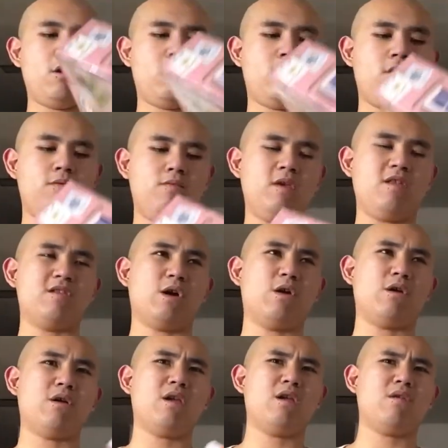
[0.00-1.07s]
uh, than
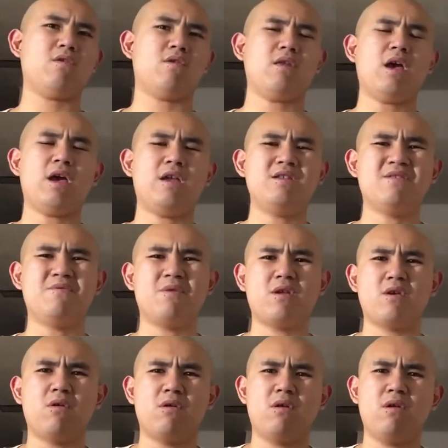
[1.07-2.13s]
Target because I don't want to
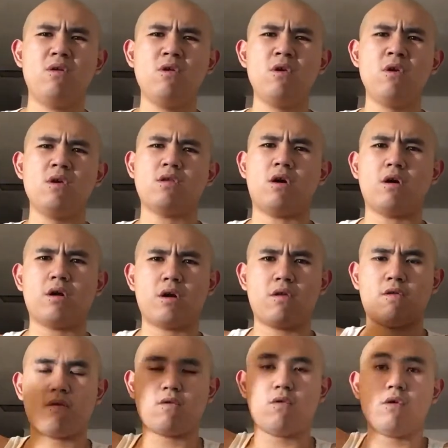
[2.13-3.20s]
go to Target
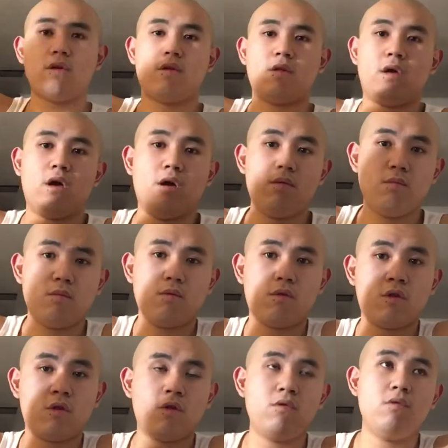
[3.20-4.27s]
stores uh,
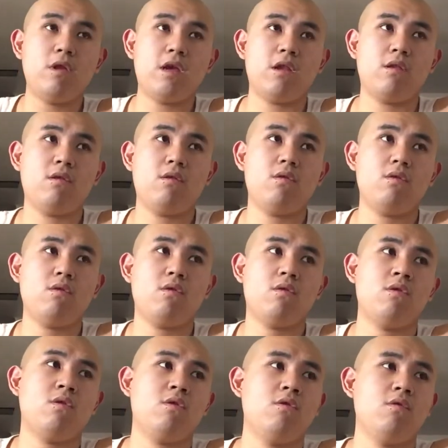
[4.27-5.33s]
shooting and
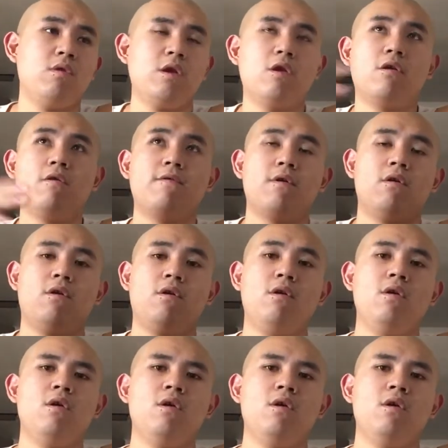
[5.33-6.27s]
shooting over